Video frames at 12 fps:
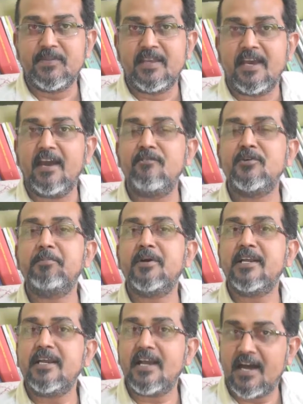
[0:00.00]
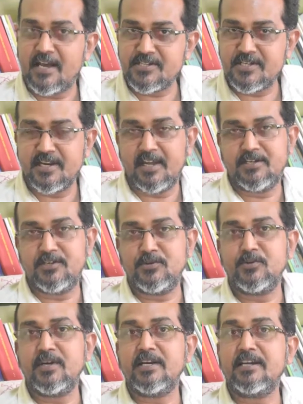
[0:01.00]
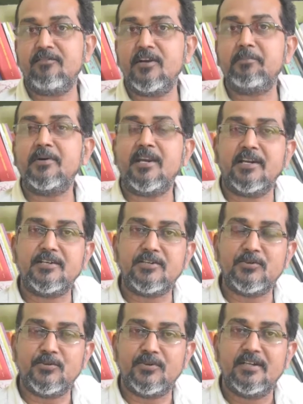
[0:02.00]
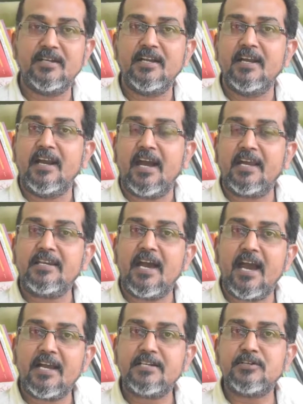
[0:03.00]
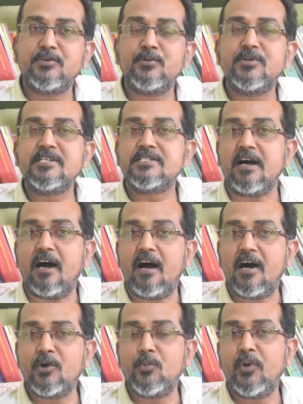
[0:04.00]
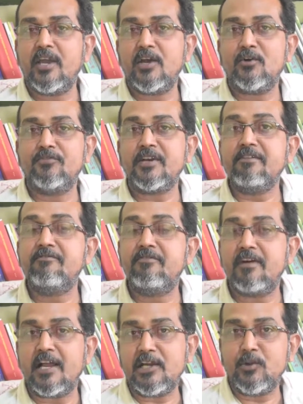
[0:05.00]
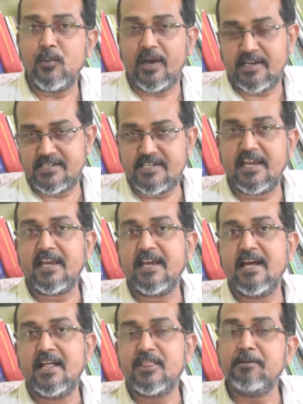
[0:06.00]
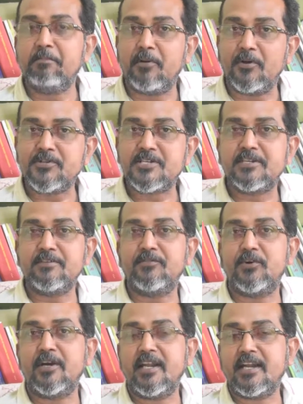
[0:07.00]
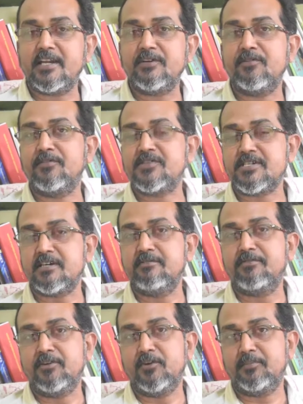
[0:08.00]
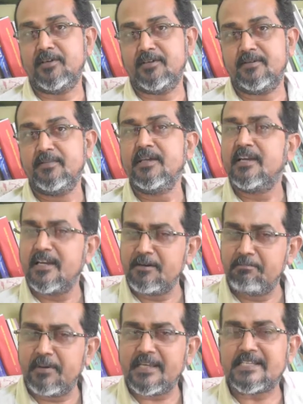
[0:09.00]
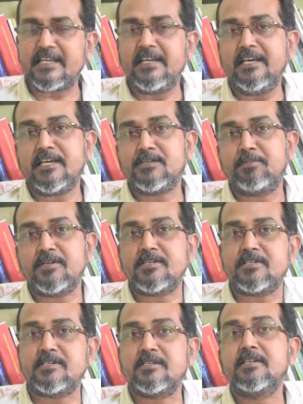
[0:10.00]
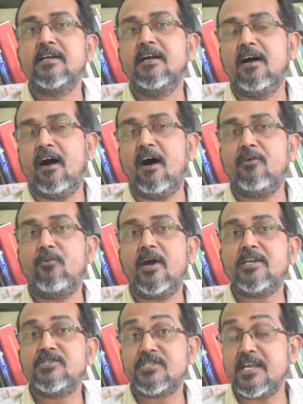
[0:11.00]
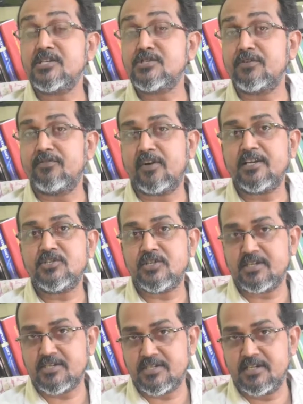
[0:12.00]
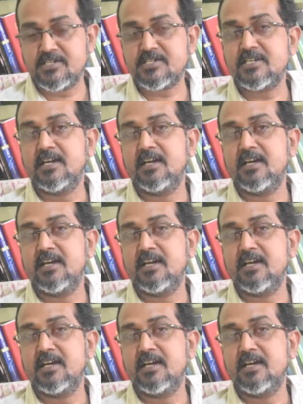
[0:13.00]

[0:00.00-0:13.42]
Everybody has an attitude and develop an attitude. And attitude is our way of evaluating the positive or negative of a certain phenomena. It basically expresses our sense of righteousness.